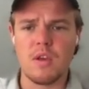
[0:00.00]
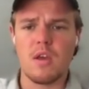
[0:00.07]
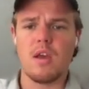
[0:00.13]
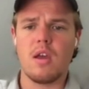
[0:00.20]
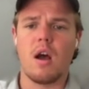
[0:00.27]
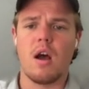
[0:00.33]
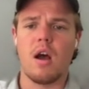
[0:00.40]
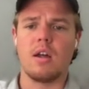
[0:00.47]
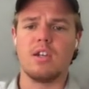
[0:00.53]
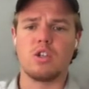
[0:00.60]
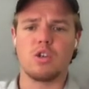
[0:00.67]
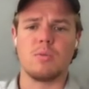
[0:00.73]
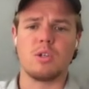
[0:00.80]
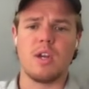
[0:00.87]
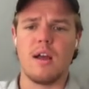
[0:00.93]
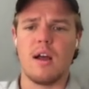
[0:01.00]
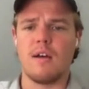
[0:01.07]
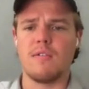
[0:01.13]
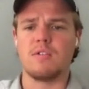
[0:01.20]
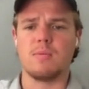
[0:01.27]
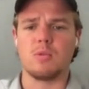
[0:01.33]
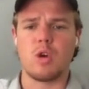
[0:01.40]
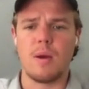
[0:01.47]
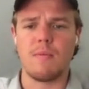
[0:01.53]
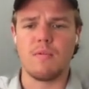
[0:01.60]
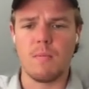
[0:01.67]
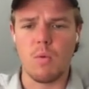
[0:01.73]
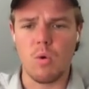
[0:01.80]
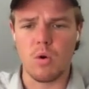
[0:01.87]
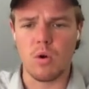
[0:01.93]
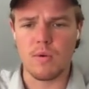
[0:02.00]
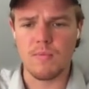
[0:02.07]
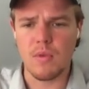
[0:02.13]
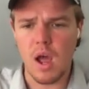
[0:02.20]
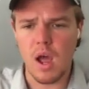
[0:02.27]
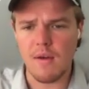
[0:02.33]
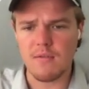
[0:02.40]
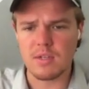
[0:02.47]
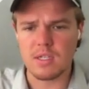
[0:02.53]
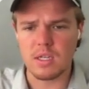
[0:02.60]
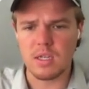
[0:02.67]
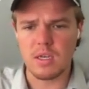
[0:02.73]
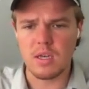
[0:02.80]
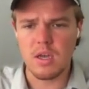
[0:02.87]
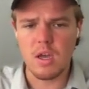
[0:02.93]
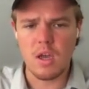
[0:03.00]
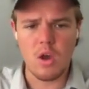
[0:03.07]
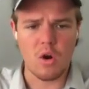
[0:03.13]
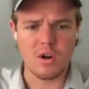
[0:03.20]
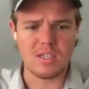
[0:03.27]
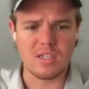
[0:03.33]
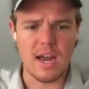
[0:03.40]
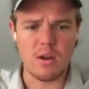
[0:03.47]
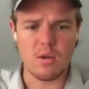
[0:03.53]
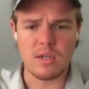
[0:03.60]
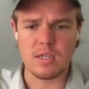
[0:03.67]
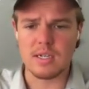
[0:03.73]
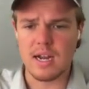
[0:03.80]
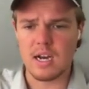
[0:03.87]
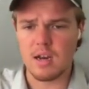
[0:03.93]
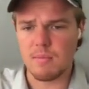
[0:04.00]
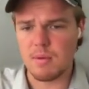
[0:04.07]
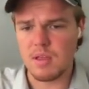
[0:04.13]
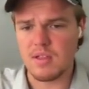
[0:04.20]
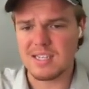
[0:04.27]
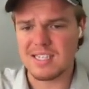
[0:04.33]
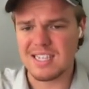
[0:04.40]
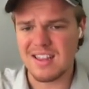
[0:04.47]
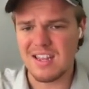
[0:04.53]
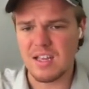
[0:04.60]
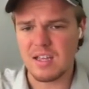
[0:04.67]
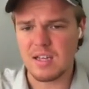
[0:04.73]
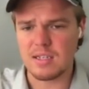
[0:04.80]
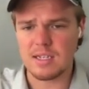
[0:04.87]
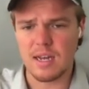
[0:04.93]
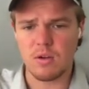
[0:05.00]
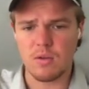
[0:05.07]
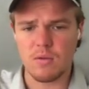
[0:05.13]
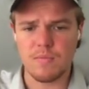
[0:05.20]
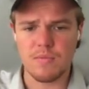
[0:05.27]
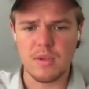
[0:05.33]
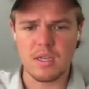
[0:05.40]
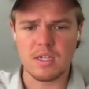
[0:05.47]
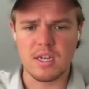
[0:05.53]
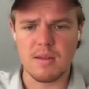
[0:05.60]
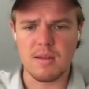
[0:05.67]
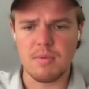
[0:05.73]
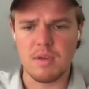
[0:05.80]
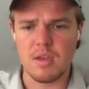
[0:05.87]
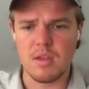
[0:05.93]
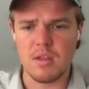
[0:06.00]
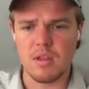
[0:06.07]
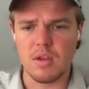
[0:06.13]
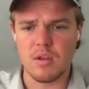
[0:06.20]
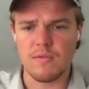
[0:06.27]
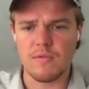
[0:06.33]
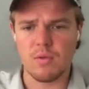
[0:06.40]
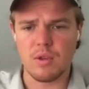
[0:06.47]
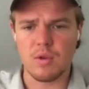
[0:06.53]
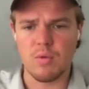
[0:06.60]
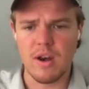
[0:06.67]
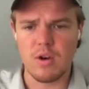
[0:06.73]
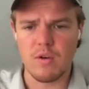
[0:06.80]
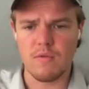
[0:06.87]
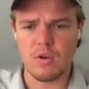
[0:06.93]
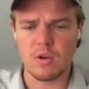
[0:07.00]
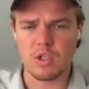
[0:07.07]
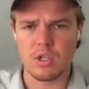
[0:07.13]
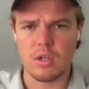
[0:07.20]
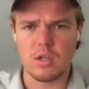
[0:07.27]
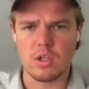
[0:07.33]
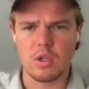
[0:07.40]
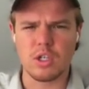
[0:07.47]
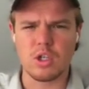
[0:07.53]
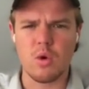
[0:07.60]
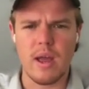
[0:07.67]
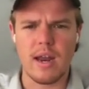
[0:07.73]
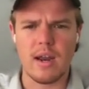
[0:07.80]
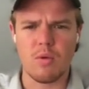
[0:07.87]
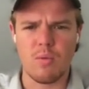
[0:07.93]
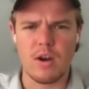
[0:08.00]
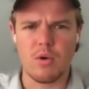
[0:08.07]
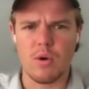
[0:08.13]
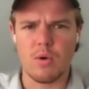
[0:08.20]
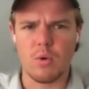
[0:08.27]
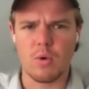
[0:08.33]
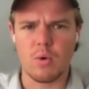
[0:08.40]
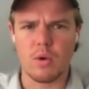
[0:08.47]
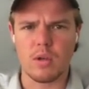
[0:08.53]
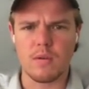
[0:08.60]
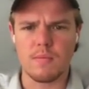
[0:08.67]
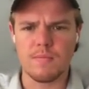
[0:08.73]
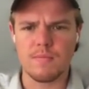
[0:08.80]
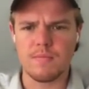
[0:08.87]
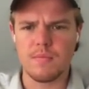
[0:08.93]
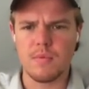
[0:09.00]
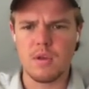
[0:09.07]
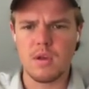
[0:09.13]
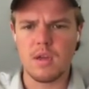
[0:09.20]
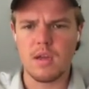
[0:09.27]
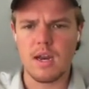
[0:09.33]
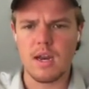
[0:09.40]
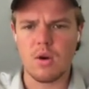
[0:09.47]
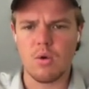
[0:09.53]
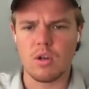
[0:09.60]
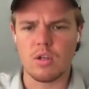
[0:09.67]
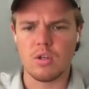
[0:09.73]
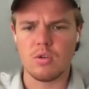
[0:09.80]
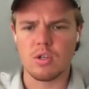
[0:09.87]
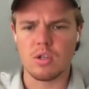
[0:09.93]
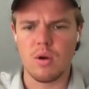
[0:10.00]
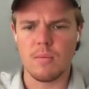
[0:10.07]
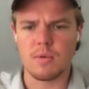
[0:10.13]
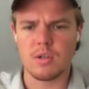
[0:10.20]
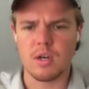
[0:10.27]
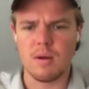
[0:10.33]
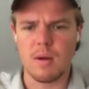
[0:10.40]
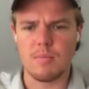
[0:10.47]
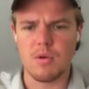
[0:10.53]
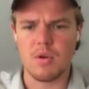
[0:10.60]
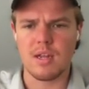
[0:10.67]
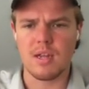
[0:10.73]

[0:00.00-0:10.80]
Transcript: uh, description of subscribe for more. Obviously, our title is not going to be the Synthesia title. It's going to be the fully rendered version. So let's go ahead and render it real quick. In order to do so, I'm just going to come up here and hit